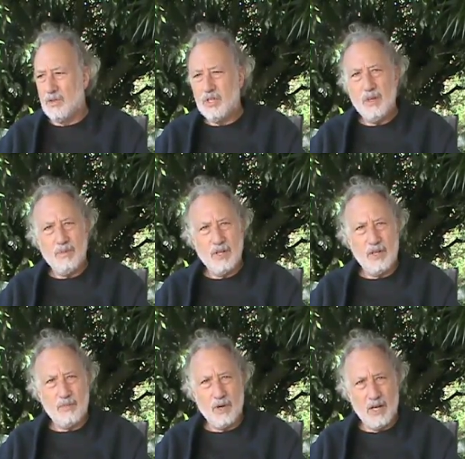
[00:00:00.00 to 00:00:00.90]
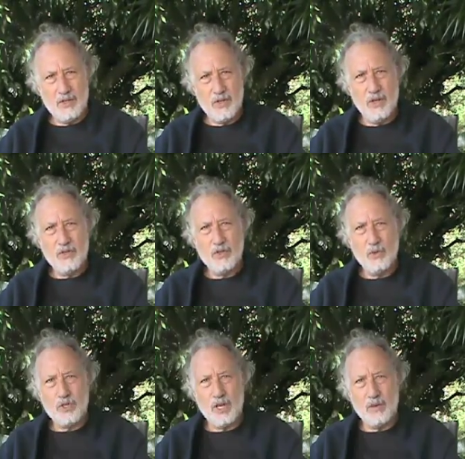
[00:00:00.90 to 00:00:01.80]
deeply depressed, on
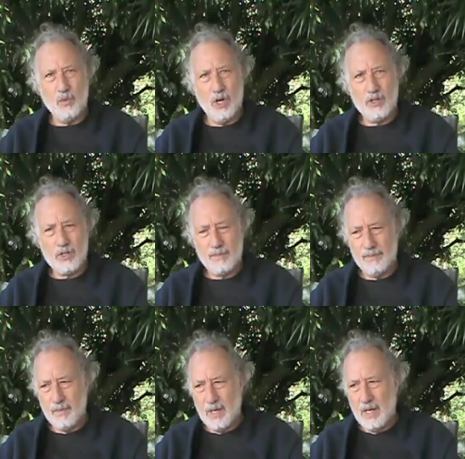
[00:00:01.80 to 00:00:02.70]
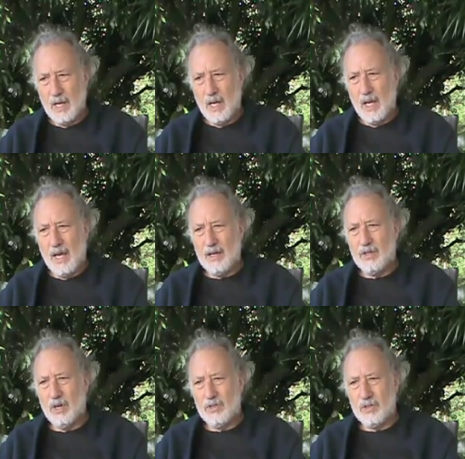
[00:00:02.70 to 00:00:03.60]
suicide watch,
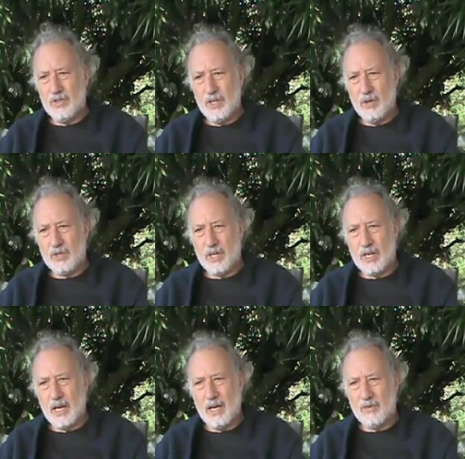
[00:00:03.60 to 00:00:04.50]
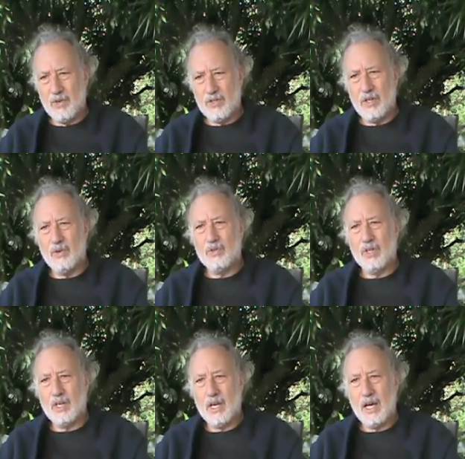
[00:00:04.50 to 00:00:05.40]
had gone to see her psychiatrist, and her
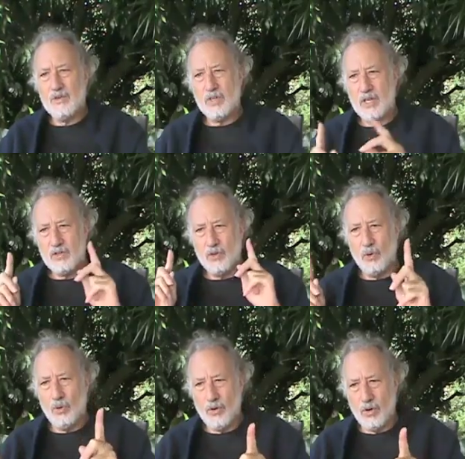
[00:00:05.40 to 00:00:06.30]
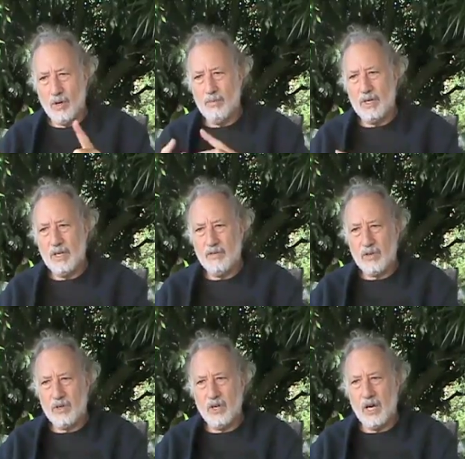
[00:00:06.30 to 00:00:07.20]
psychiatrist has told her, believe
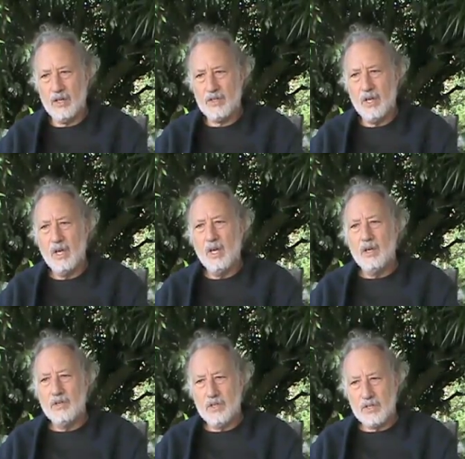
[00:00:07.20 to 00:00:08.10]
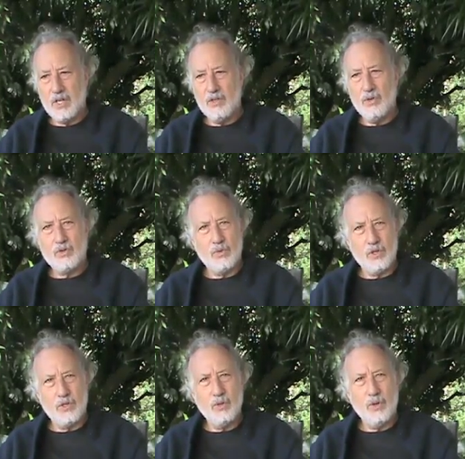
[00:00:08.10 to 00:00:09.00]
it or not, just get used to
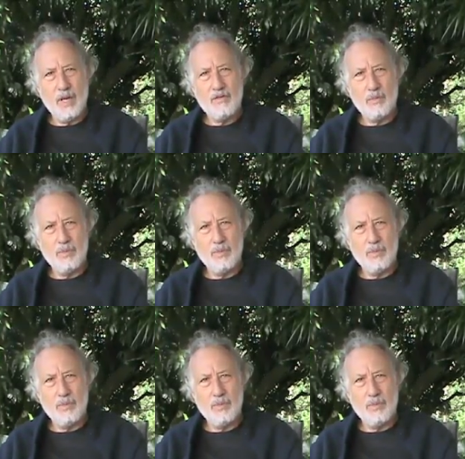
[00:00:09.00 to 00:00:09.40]
it, you'll never